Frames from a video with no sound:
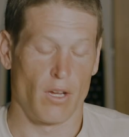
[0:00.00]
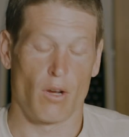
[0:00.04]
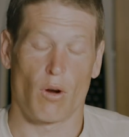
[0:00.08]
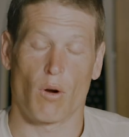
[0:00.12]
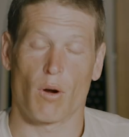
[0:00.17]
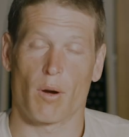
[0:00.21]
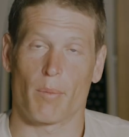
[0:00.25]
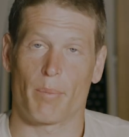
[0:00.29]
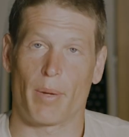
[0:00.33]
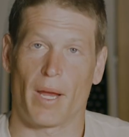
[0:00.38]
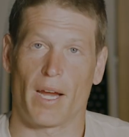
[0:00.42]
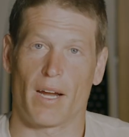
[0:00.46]

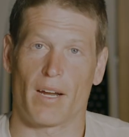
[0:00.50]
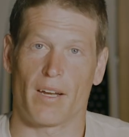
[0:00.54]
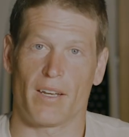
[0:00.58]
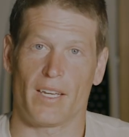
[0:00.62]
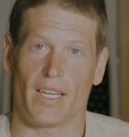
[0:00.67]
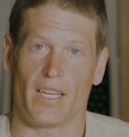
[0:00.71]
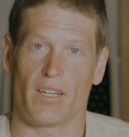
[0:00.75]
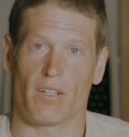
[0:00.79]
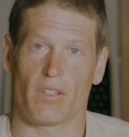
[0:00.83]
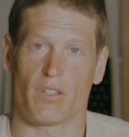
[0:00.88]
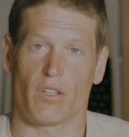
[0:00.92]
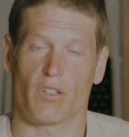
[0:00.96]
or a pair of
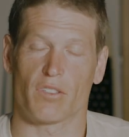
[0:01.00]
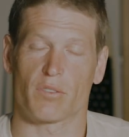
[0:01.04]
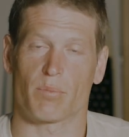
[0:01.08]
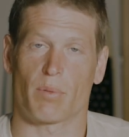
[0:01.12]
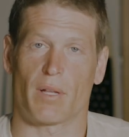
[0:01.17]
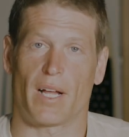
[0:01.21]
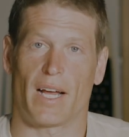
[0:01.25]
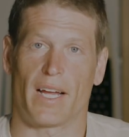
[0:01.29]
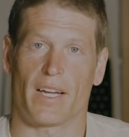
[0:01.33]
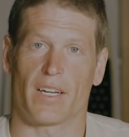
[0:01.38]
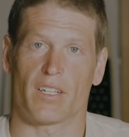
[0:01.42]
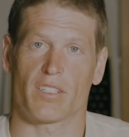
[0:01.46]
needle nose
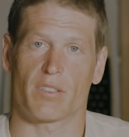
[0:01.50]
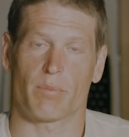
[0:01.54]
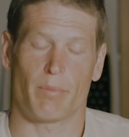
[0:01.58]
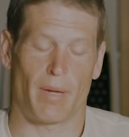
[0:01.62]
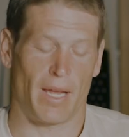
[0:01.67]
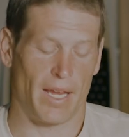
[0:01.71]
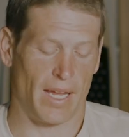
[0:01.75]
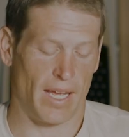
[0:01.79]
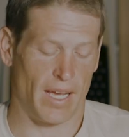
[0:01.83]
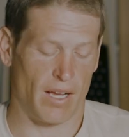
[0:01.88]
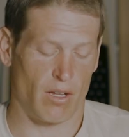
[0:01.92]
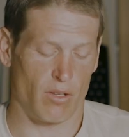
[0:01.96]
pliers
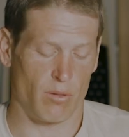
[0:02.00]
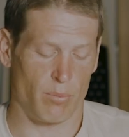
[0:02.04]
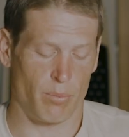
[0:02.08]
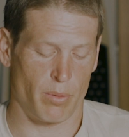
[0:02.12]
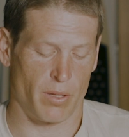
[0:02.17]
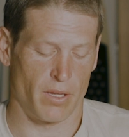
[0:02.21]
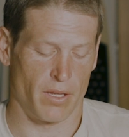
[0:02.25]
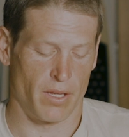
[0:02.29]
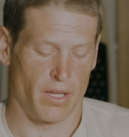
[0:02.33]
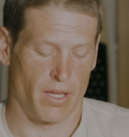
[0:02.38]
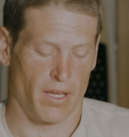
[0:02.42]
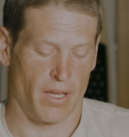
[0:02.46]
may help
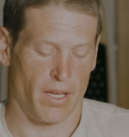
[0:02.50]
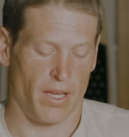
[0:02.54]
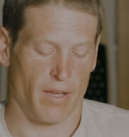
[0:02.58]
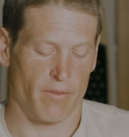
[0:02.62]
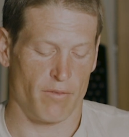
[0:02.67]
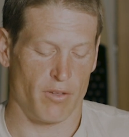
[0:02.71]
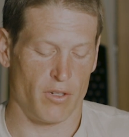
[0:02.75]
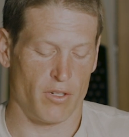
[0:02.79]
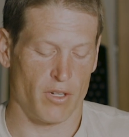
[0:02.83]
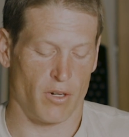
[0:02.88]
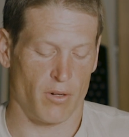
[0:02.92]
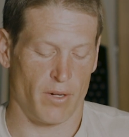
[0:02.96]

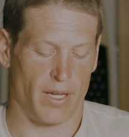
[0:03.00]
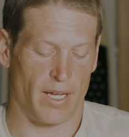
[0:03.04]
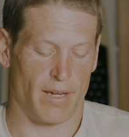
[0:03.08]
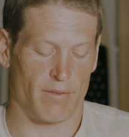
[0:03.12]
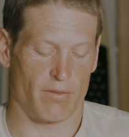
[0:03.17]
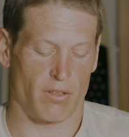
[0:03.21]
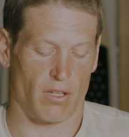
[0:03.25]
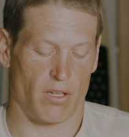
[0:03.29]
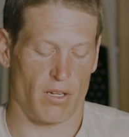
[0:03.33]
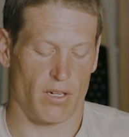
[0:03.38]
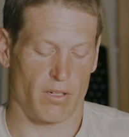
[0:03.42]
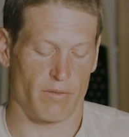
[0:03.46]
if you don't
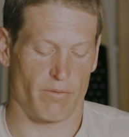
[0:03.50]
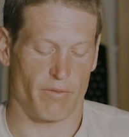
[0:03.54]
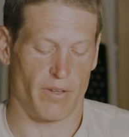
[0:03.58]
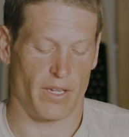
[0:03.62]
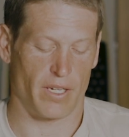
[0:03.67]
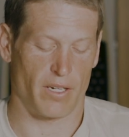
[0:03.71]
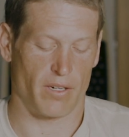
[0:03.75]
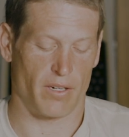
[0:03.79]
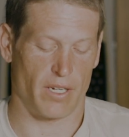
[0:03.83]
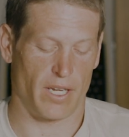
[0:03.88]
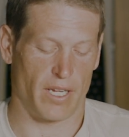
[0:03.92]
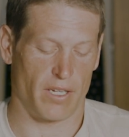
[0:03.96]
have long
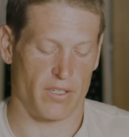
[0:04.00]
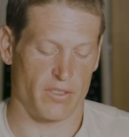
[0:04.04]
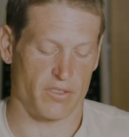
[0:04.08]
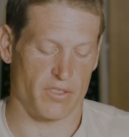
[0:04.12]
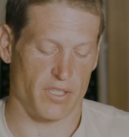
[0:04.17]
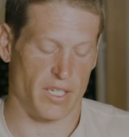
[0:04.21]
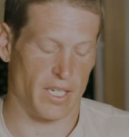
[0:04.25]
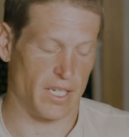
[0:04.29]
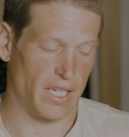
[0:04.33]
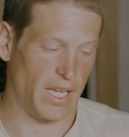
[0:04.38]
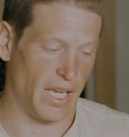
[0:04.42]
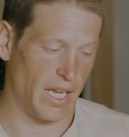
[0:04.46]
fingernails
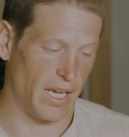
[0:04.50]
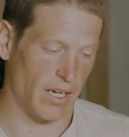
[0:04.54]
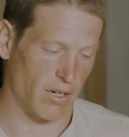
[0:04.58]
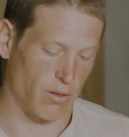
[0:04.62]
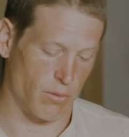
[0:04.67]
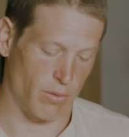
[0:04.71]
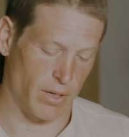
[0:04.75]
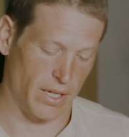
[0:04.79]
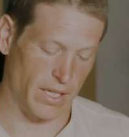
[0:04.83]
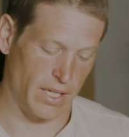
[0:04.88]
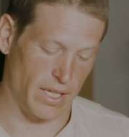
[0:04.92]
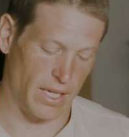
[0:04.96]
and can't
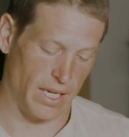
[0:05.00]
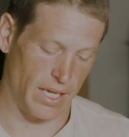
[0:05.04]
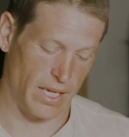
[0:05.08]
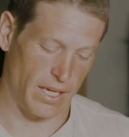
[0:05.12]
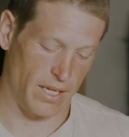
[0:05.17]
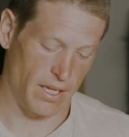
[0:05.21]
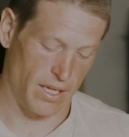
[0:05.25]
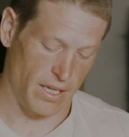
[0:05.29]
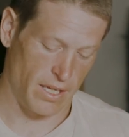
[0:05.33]
quite get